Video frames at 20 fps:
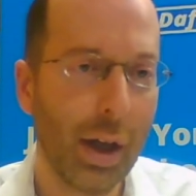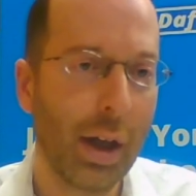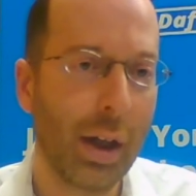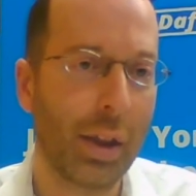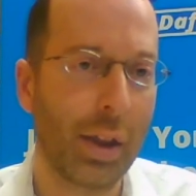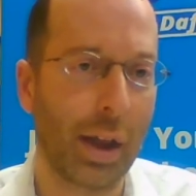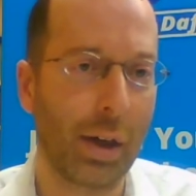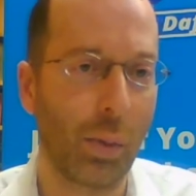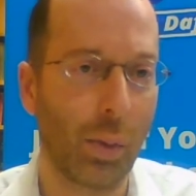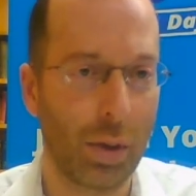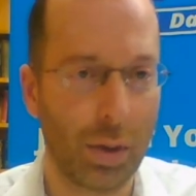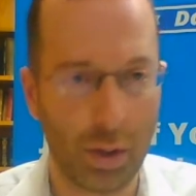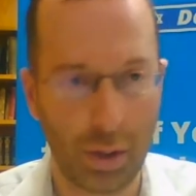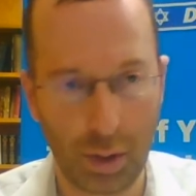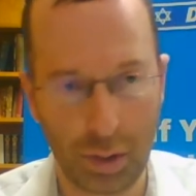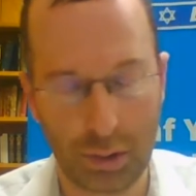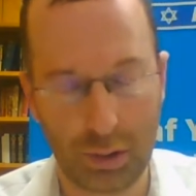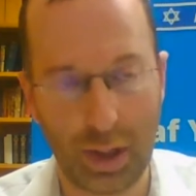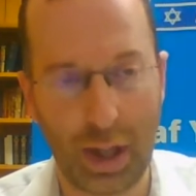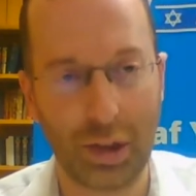then
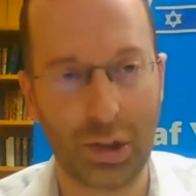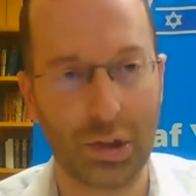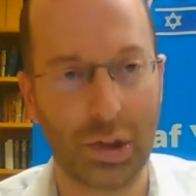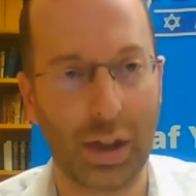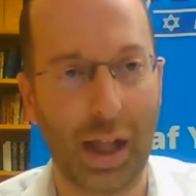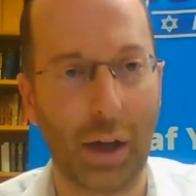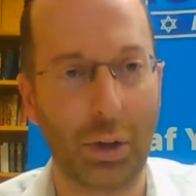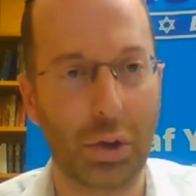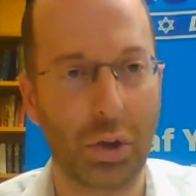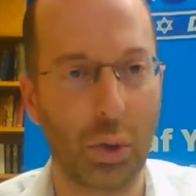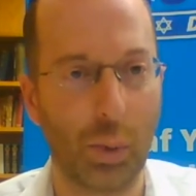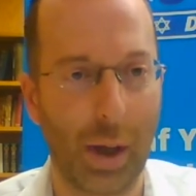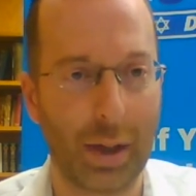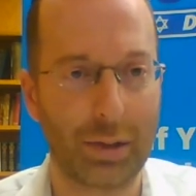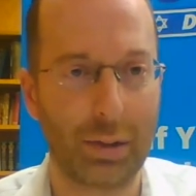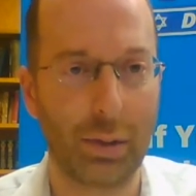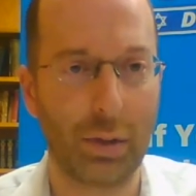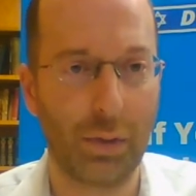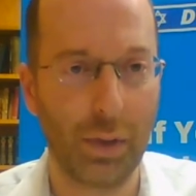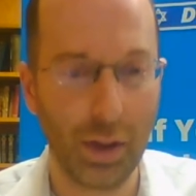the sages allowed you to
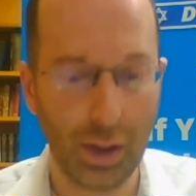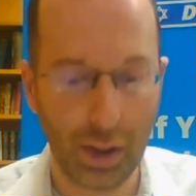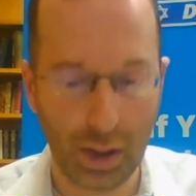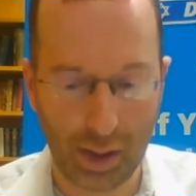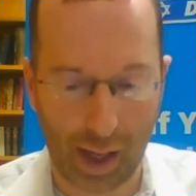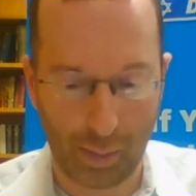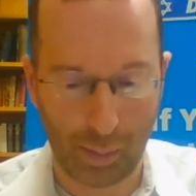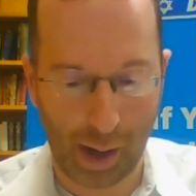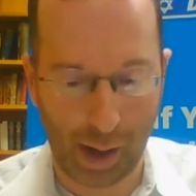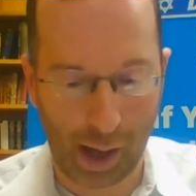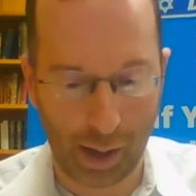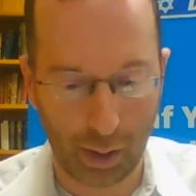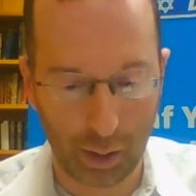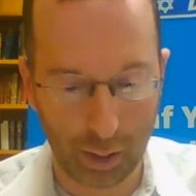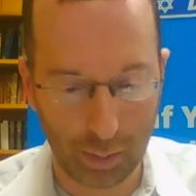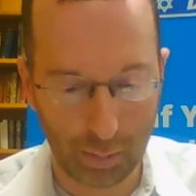rescue tefillin in that manner.